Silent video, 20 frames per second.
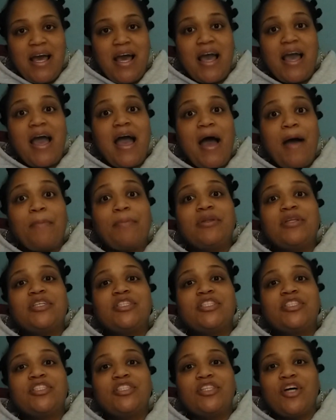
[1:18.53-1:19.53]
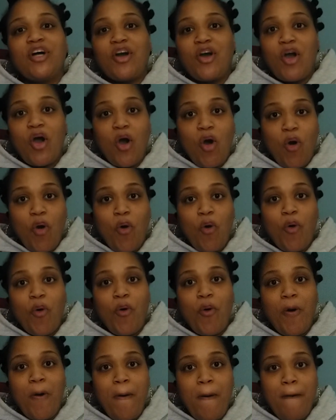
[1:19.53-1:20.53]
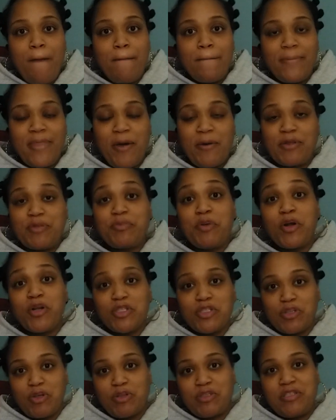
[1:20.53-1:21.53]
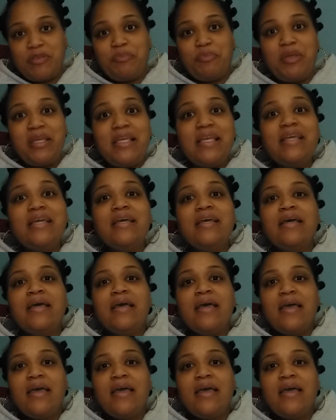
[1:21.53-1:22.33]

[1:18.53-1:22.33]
accomplished a goal that was personal to me